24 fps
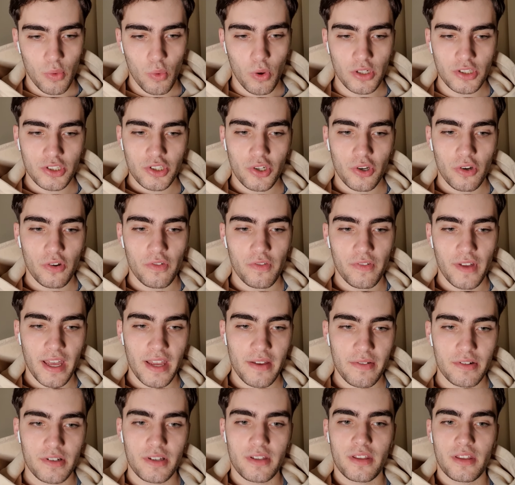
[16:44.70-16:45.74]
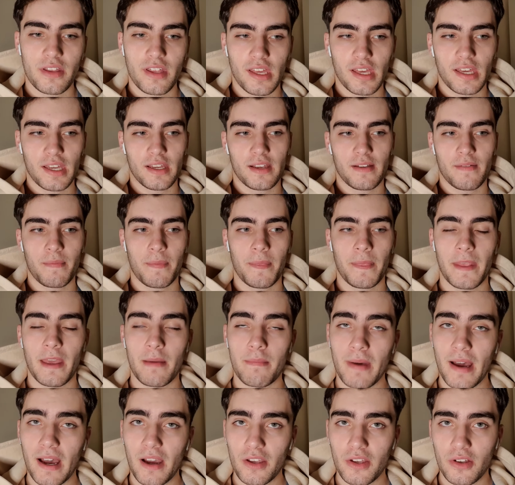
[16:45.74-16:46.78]
What's your favorite thing
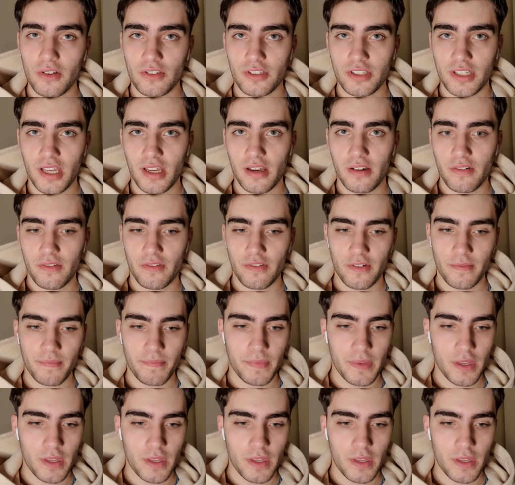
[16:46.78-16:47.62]
about yourself?